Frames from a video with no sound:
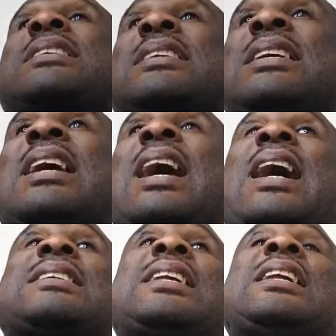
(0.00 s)
in sin
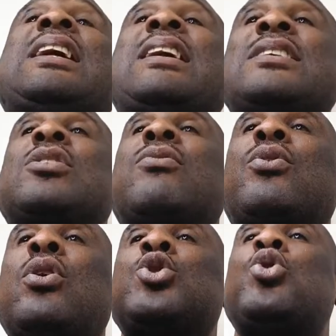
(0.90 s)
and say that the grace
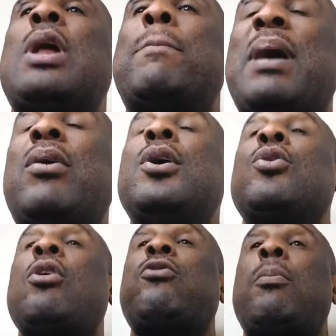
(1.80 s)
of God should abound.
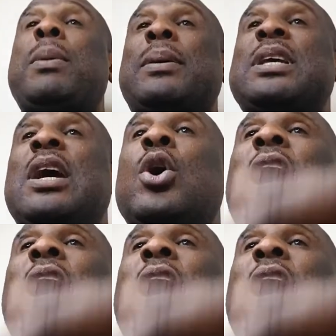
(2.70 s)
God forbid. God said,